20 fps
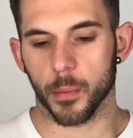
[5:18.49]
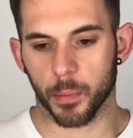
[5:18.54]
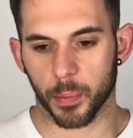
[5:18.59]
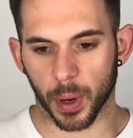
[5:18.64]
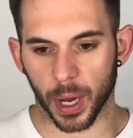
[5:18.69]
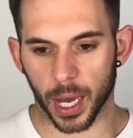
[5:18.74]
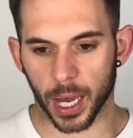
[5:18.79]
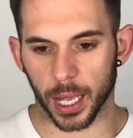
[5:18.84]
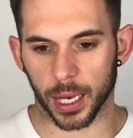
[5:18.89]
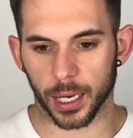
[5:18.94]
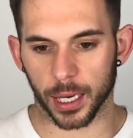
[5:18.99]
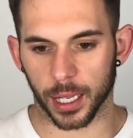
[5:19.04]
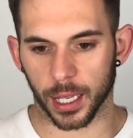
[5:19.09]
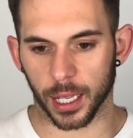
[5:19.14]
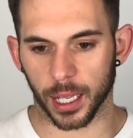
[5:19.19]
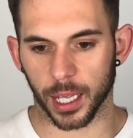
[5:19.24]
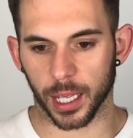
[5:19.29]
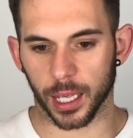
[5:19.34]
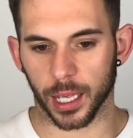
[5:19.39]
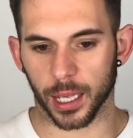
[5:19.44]
But
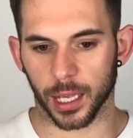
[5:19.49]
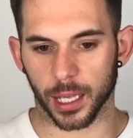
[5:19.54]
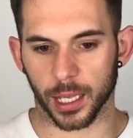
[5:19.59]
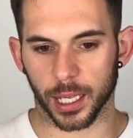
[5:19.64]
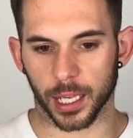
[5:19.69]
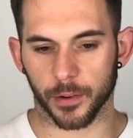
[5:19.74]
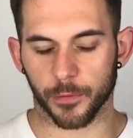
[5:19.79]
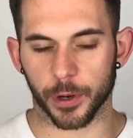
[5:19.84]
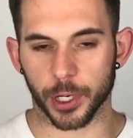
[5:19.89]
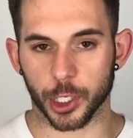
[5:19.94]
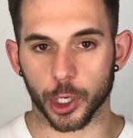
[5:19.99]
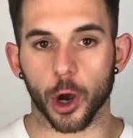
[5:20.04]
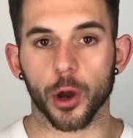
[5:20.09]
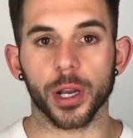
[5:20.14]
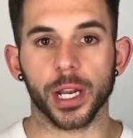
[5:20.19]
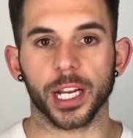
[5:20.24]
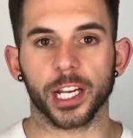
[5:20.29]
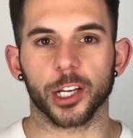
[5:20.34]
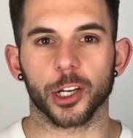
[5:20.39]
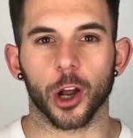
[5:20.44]
if we
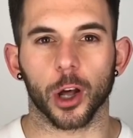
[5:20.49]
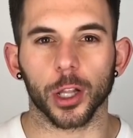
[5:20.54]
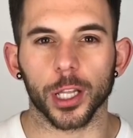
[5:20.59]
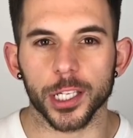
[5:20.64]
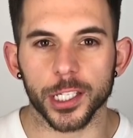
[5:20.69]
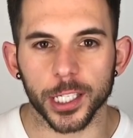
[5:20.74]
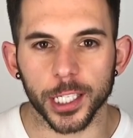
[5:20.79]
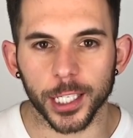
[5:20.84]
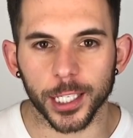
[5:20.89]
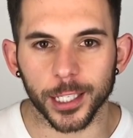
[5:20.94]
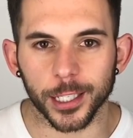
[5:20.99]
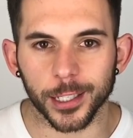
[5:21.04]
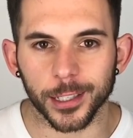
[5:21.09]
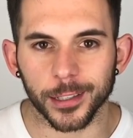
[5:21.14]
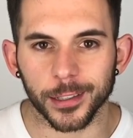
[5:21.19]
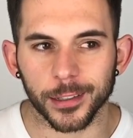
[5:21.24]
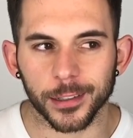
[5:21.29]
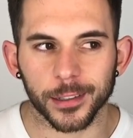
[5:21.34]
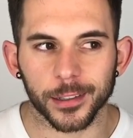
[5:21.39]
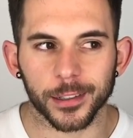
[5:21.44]
don't acknowledge it,
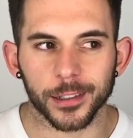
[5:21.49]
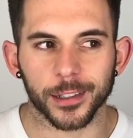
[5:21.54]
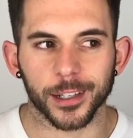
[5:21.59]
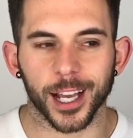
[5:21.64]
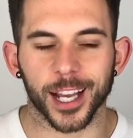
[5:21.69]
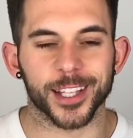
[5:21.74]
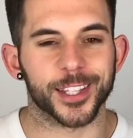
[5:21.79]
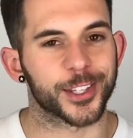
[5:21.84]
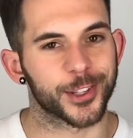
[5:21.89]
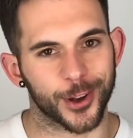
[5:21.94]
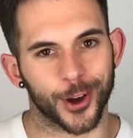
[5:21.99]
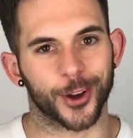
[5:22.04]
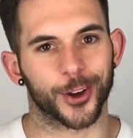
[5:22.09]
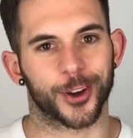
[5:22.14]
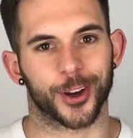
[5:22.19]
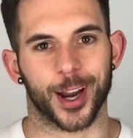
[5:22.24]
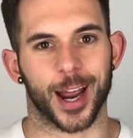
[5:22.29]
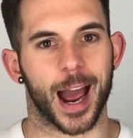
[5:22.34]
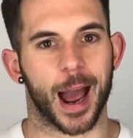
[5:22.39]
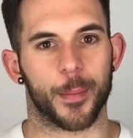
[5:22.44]
it's not
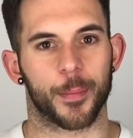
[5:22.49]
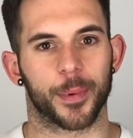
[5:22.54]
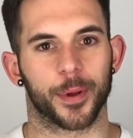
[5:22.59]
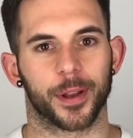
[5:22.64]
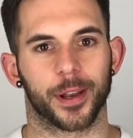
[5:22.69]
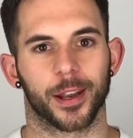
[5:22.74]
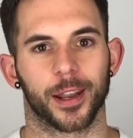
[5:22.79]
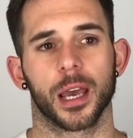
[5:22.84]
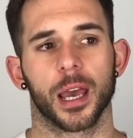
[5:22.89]
gonna happen.